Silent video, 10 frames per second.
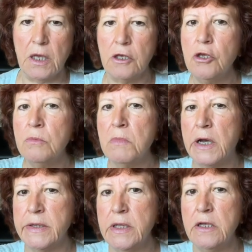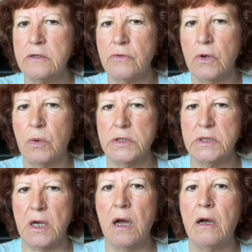you might need to
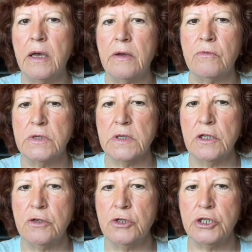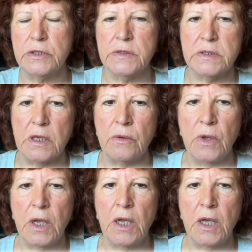request a higher resolution. So